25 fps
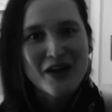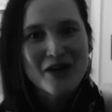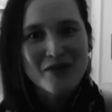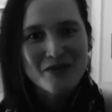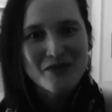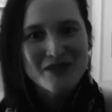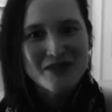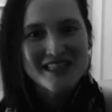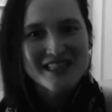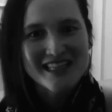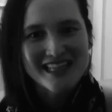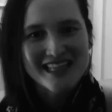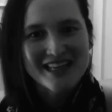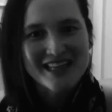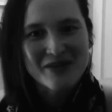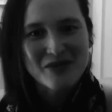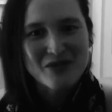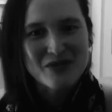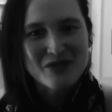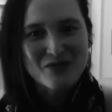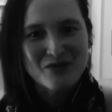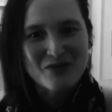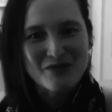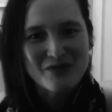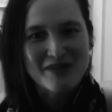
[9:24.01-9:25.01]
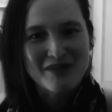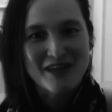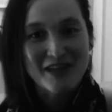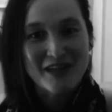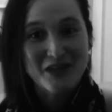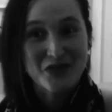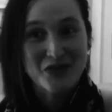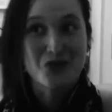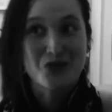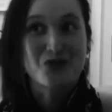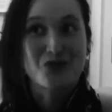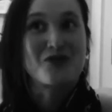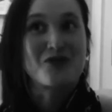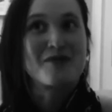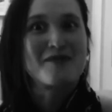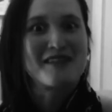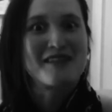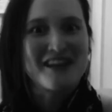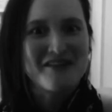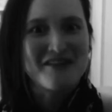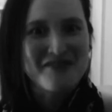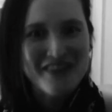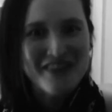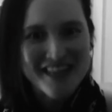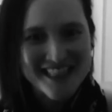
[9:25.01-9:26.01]
obviously he was extremely
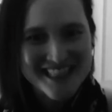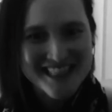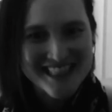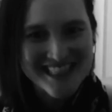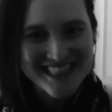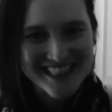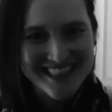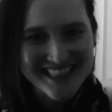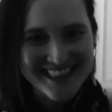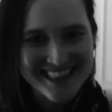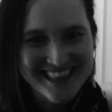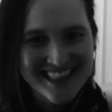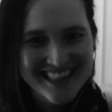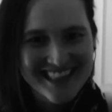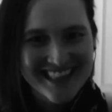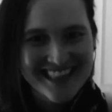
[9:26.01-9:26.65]
invested